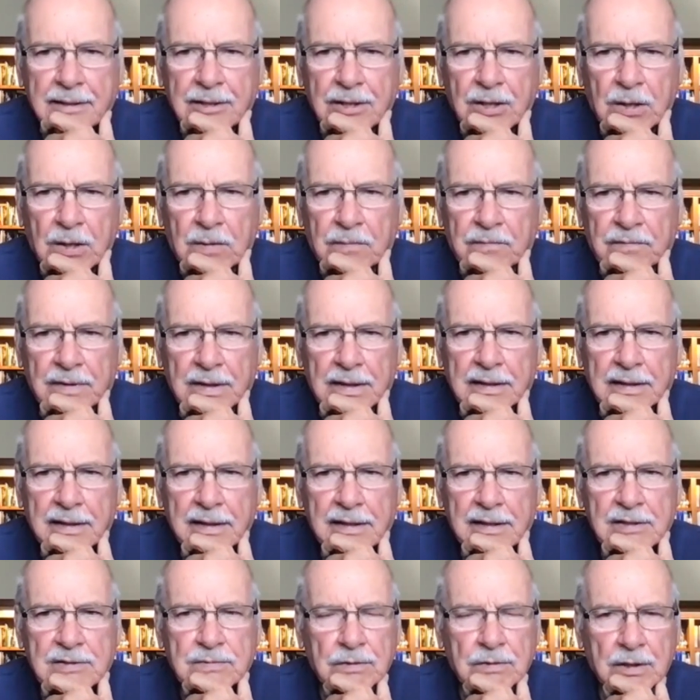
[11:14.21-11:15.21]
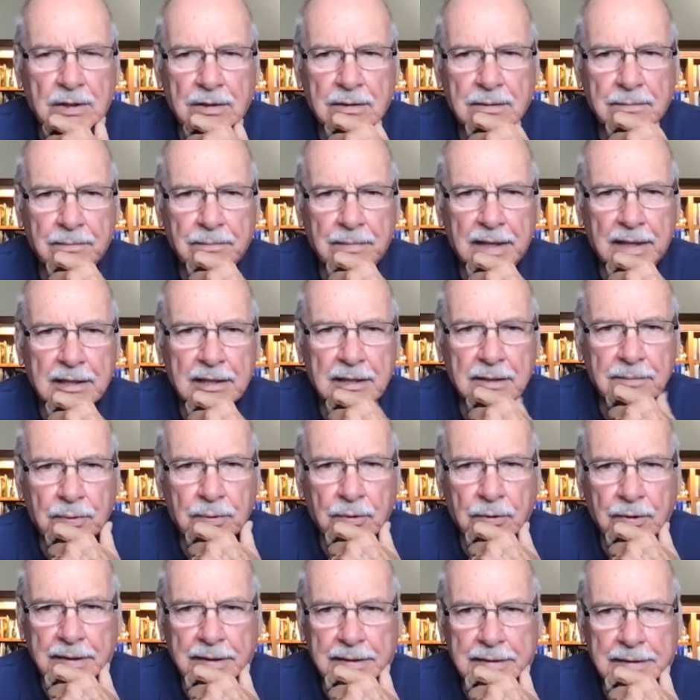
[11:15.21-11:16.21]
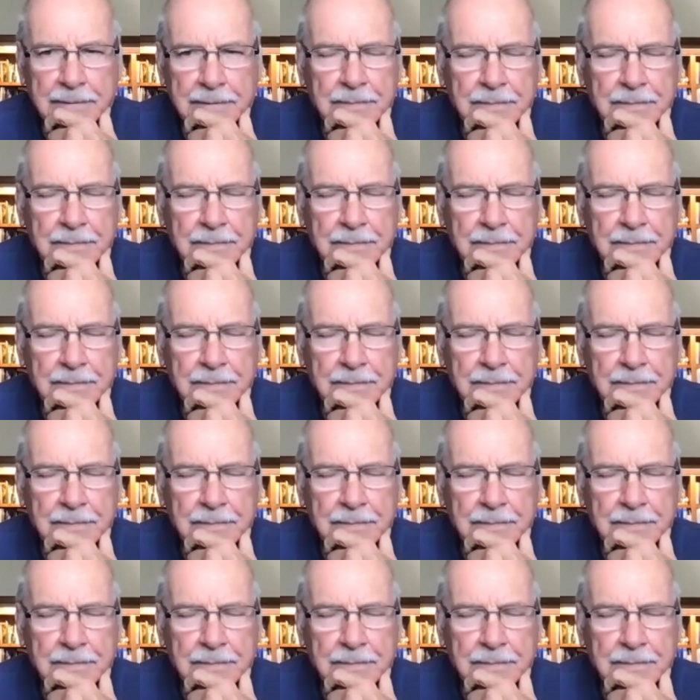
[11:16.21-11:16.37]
hopefully these will make a point.